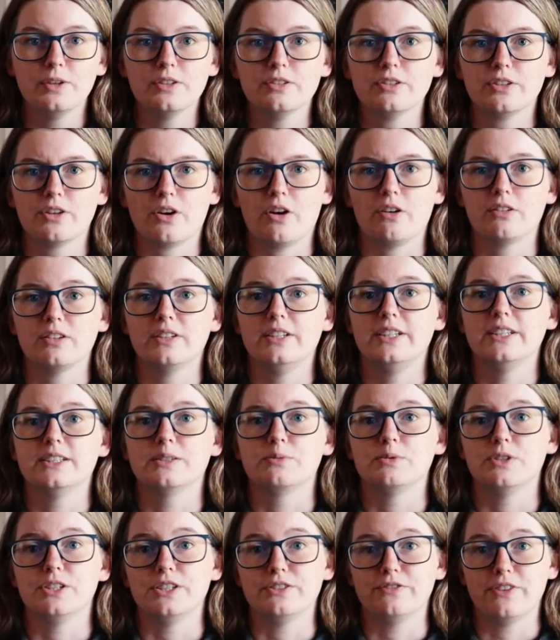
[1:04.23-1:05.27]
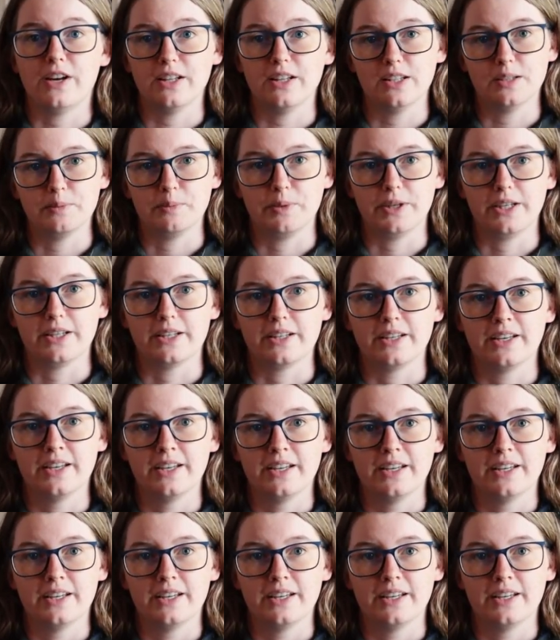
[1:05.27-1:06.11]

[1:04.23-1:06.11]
World colonies were developing,